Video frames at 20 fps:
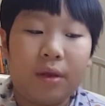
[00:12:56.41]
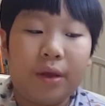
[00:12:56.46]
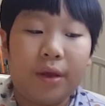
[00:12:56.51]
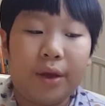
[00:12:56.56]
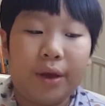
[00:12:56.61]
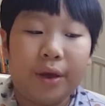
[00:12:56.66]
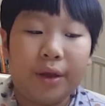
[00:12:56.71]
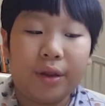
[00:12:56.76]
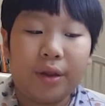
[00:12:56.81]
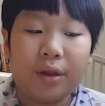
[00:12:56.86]

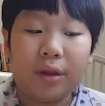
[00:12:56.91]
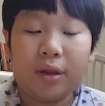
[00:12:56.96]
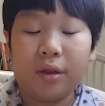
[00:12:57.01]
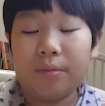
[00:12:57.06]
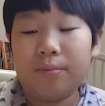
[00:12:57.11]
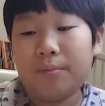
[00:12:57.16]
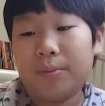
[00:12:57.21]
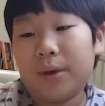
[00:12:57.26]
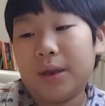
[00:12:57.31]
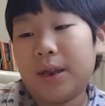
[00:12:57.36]
S,
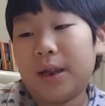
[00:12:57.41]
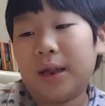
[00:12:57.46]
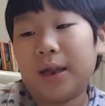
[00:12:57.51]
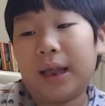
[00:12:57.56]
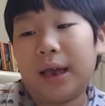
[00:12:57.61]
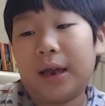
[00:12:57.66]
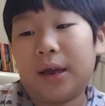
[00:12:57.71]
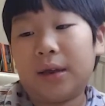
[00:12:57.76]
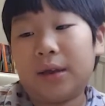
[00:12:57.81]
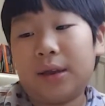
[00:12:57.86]
meaning
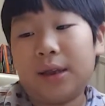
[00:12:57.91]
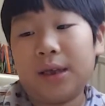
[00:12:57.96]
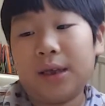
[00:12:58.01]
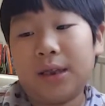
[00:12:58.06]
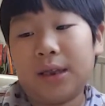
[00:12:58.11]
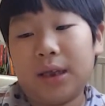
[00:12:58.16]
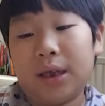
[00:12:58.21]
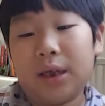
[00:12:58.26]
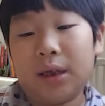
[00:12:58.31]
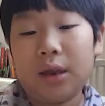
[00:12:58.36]
like
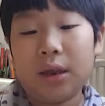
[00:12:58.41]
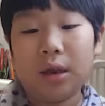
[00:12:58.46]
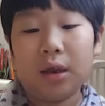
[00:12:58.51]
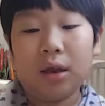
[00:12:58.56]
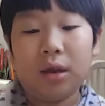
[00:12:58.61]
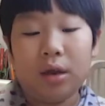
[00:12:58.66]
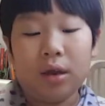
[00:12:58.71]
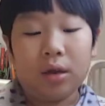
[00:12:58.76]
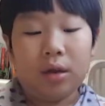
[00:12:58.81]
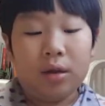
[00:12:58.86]
teasing.
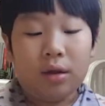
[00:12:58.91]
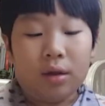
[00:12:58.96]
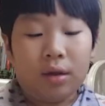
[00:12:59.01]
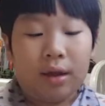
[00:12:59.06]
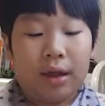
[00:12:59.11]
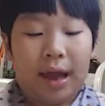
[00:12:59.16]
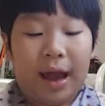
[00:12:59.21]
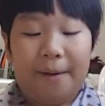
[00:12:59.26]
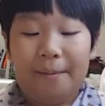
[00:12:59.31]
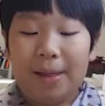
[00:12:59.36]

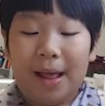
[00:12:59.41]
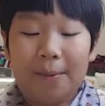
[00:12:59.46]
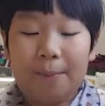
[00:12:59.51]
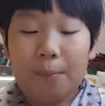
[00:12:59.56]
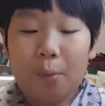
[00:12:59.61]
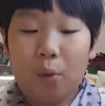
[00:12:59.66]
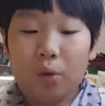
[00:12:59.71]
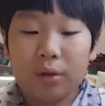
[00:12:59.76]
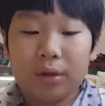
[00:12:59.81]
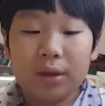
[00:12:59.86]
I'm not
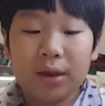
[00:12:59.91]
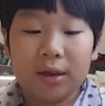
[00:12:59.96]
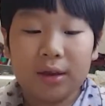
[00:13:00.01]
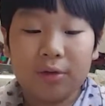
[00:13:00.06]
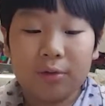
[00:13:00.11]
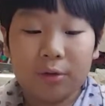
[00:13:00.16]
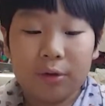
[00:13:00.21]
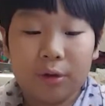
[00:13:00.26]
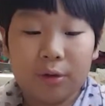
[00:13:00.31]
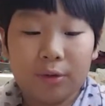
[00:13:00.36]
boasting
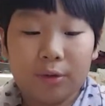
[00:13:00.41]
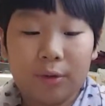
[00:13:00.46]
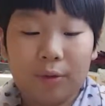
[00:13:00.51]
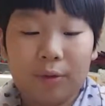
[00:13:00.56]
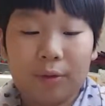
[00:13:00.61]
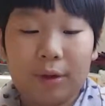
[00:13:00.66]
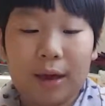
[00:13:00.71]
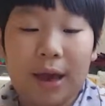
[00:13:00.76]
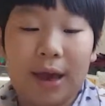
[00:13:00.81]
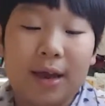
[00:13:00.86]
to you,
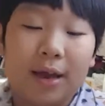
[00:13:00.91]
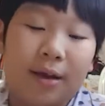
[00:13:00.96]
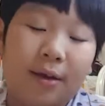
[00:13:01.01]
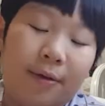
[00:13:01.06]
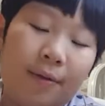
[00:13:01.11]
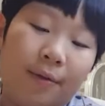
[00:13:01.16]
okay?